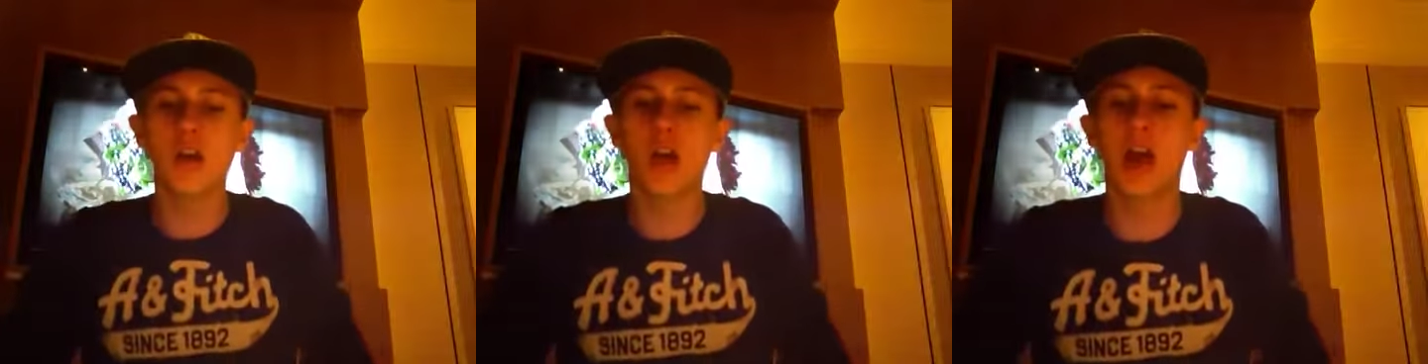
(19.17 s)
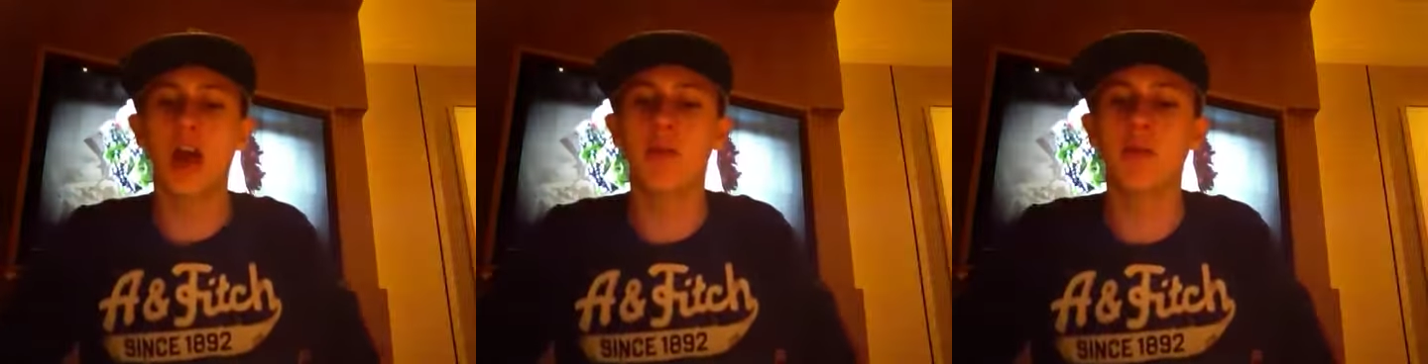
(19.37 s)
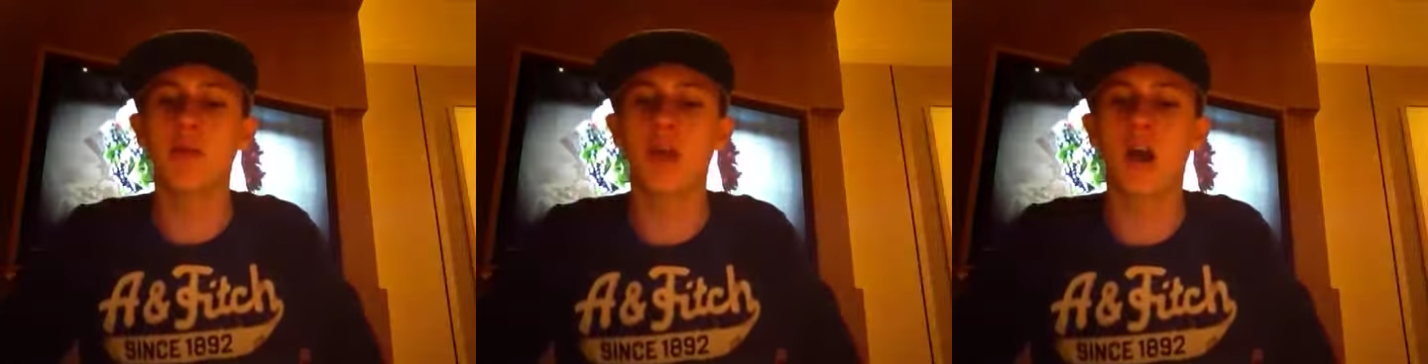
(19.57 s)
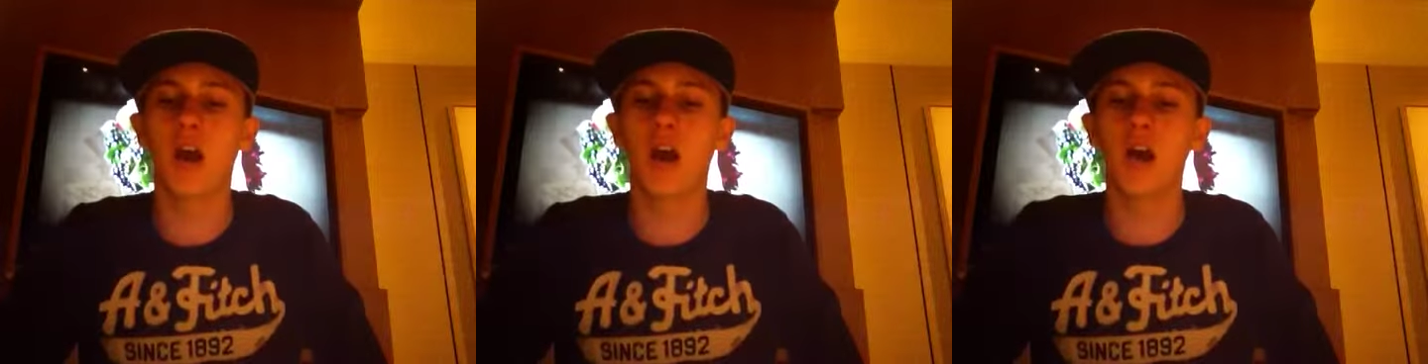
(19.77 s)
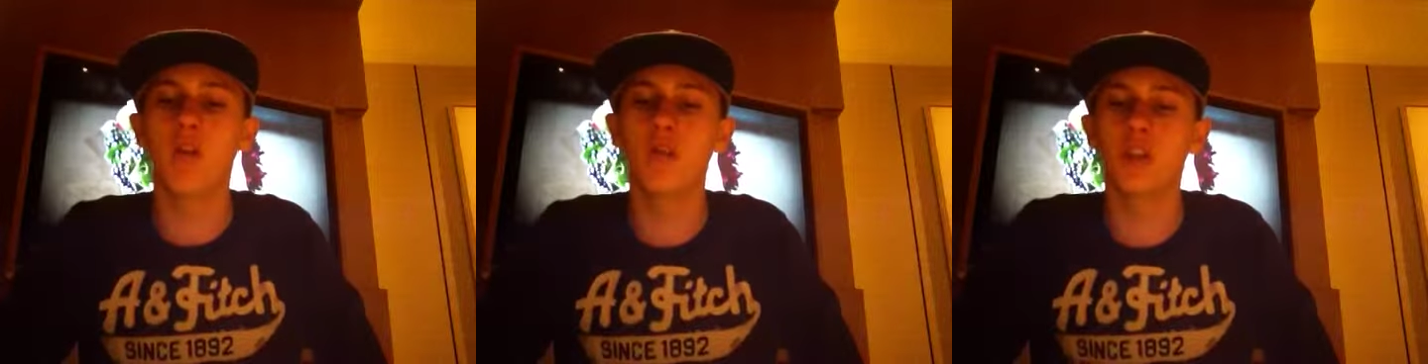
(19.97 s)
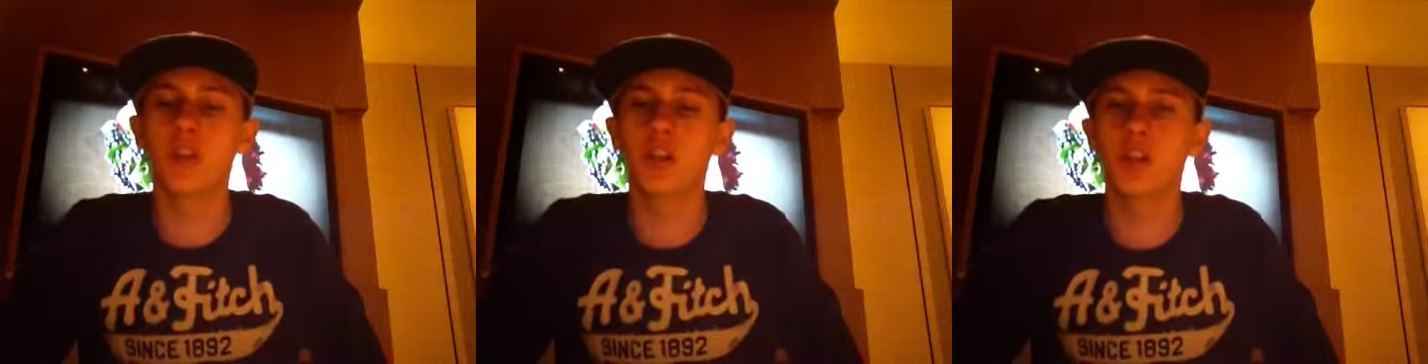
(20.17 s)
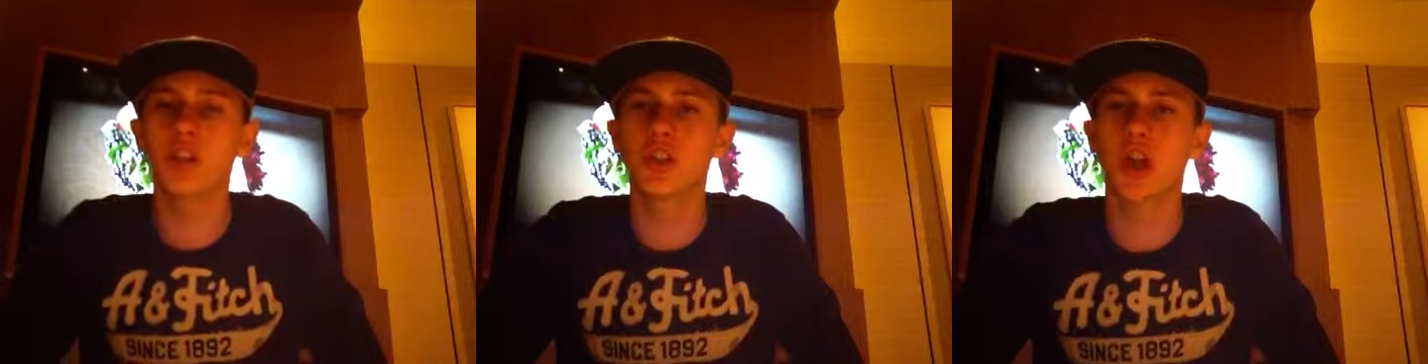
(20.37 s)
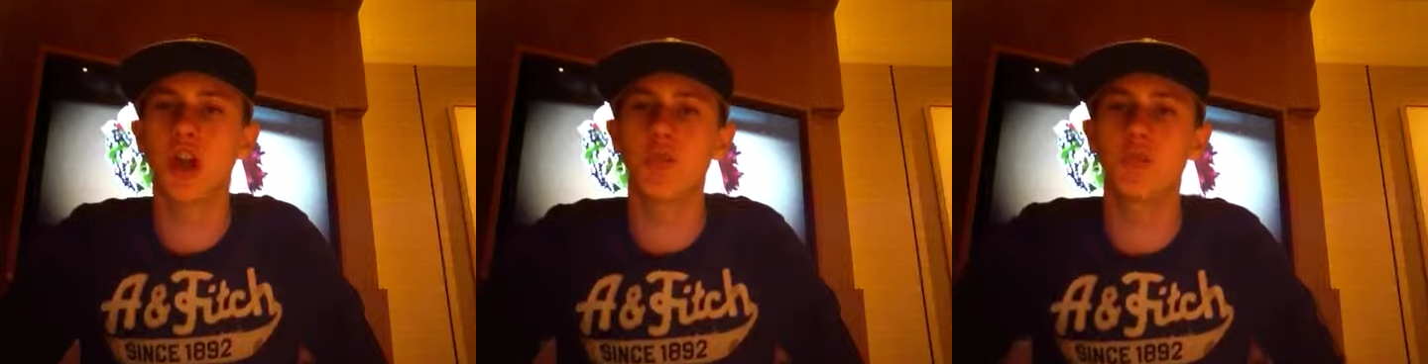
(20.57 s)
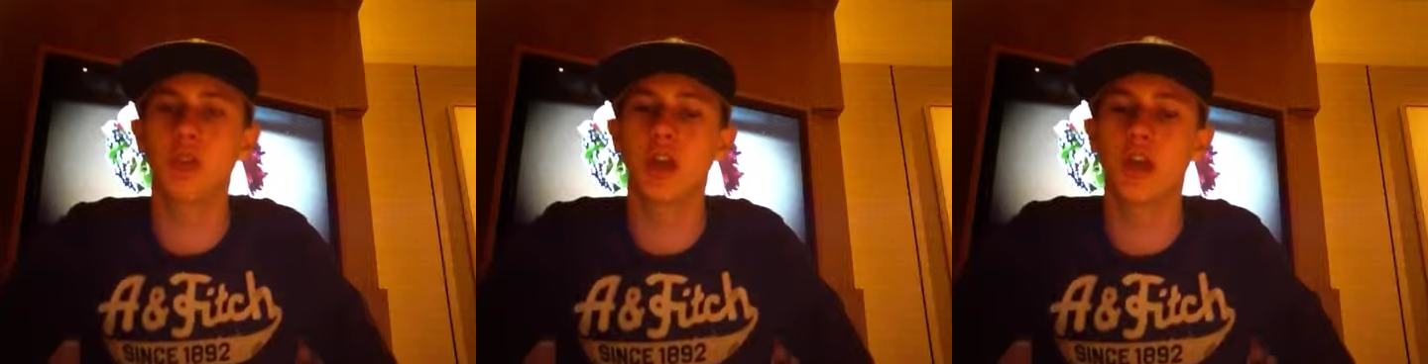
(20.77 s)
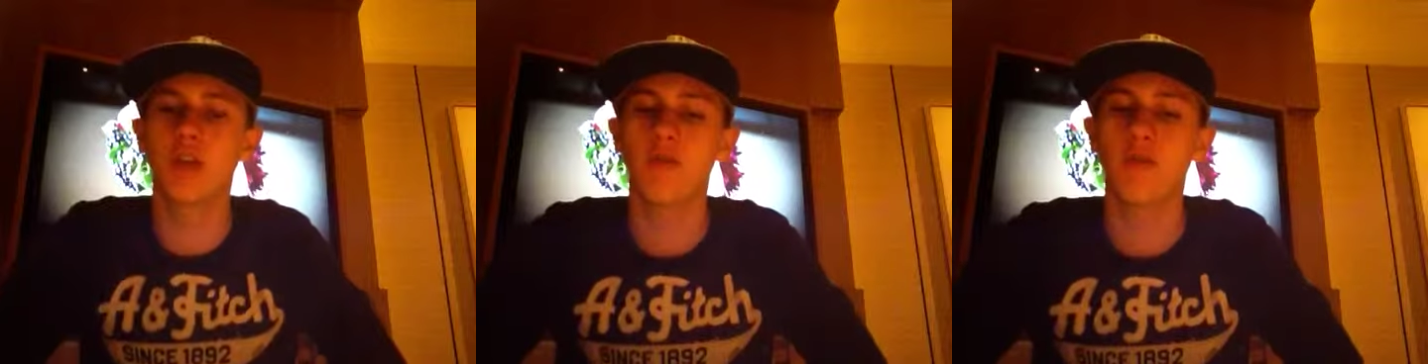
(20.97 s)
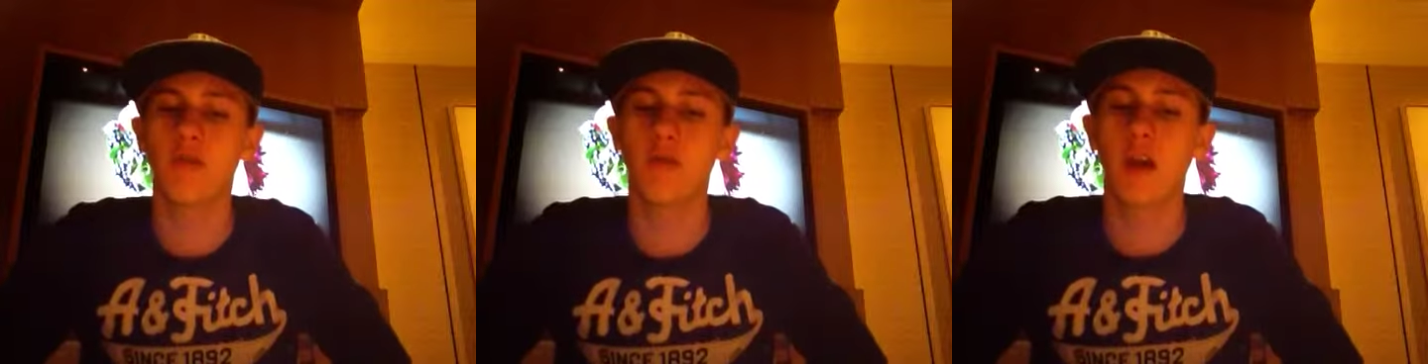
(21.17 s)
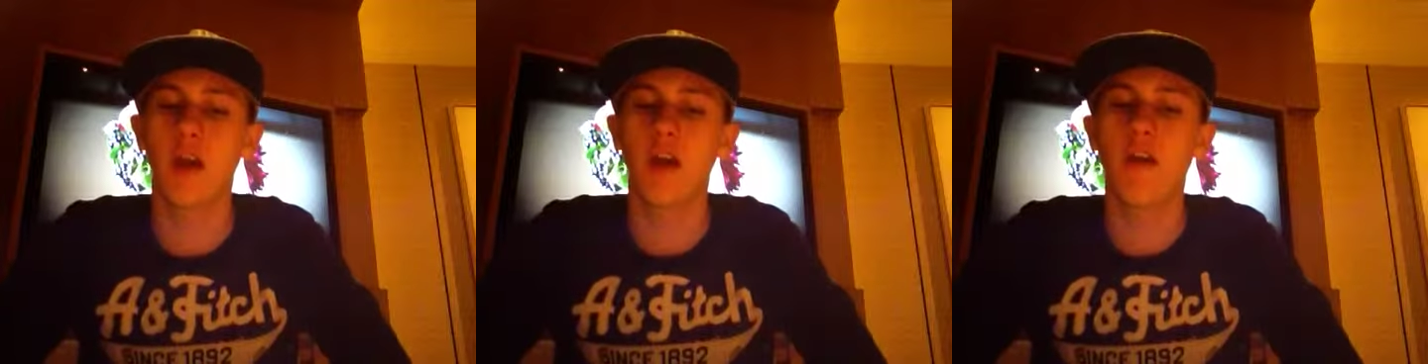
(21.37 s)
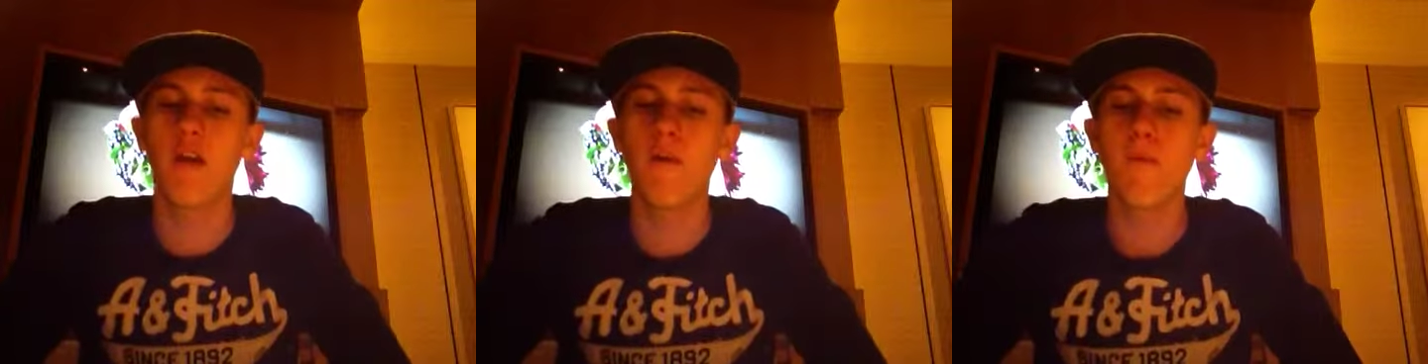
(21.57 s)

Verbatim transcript: I this is the update for my